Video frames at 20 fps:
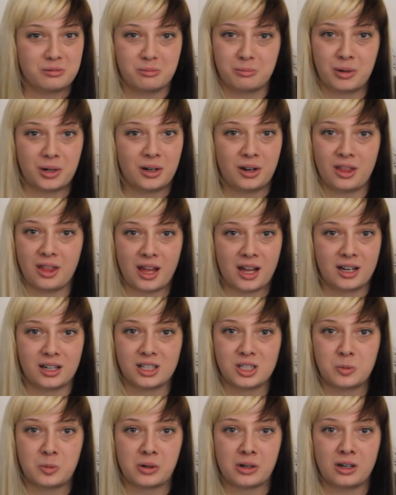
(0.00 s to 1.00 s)
part of that
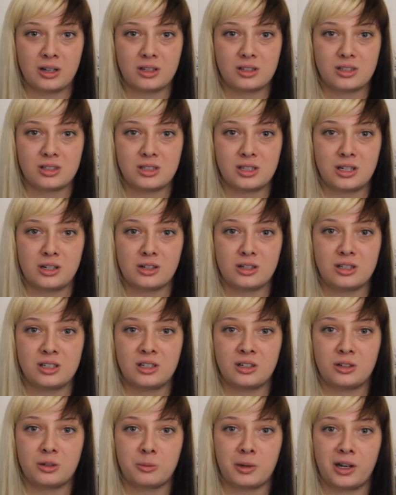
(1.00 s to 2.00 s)
experience near and
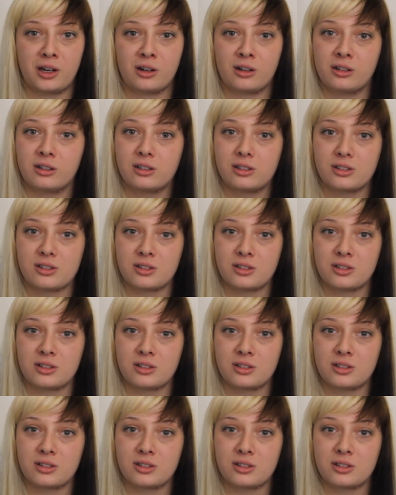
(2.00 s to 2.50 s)
dear to my heart.